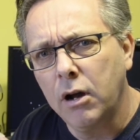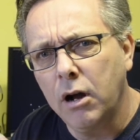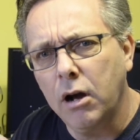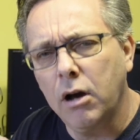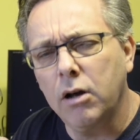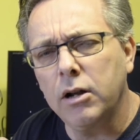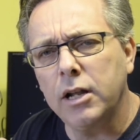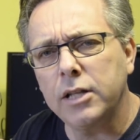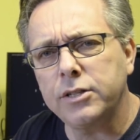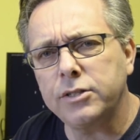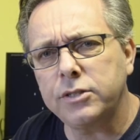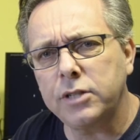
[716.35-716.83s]

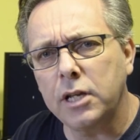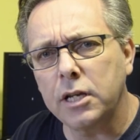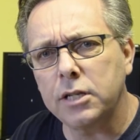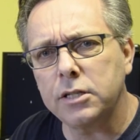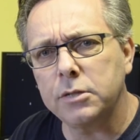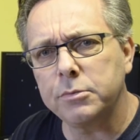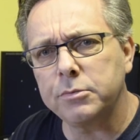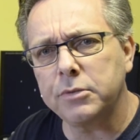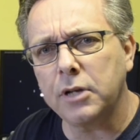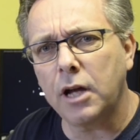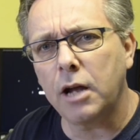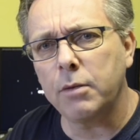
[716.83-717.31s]
oh, let's take
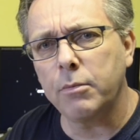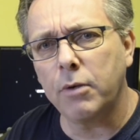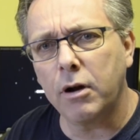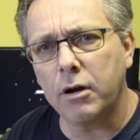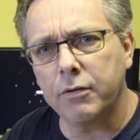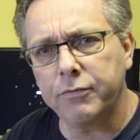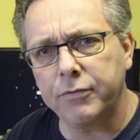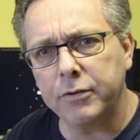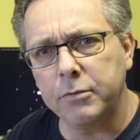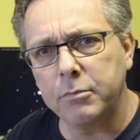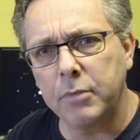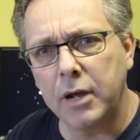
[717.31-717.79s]
some time
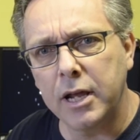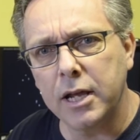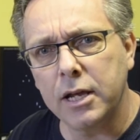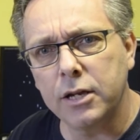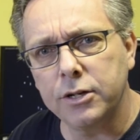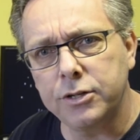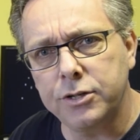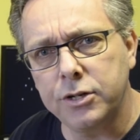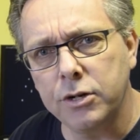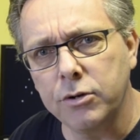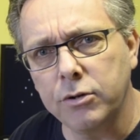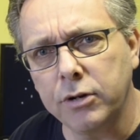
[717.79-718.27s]
off and make
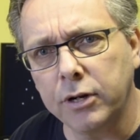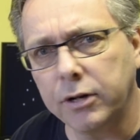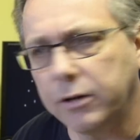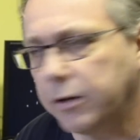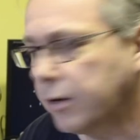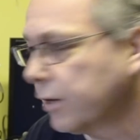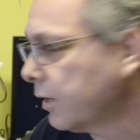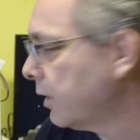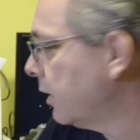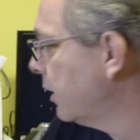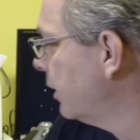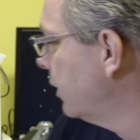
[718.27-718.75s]
a
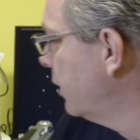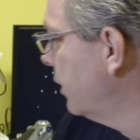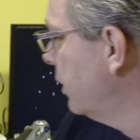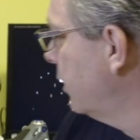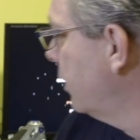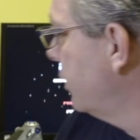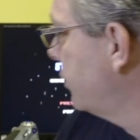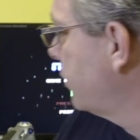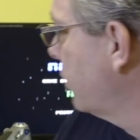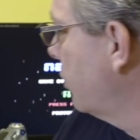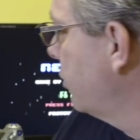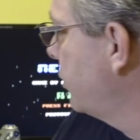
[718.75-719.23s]
shooter.
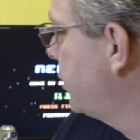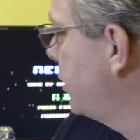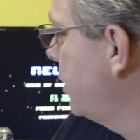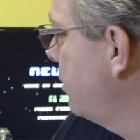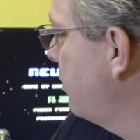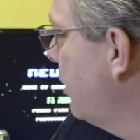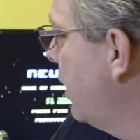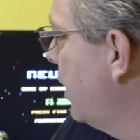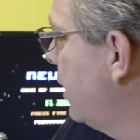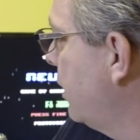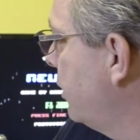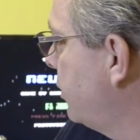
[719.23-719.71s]
So she
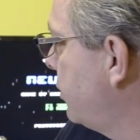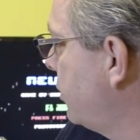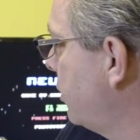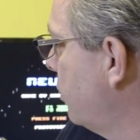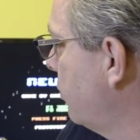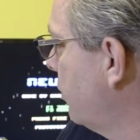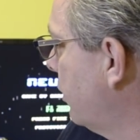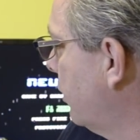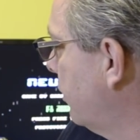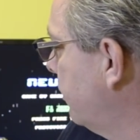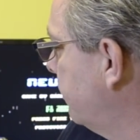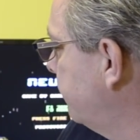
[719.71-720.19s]
made a
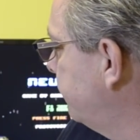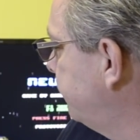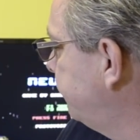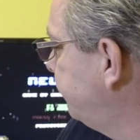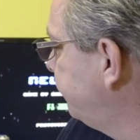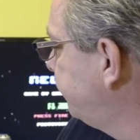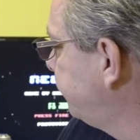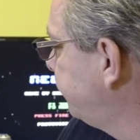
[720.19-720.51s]
shooter.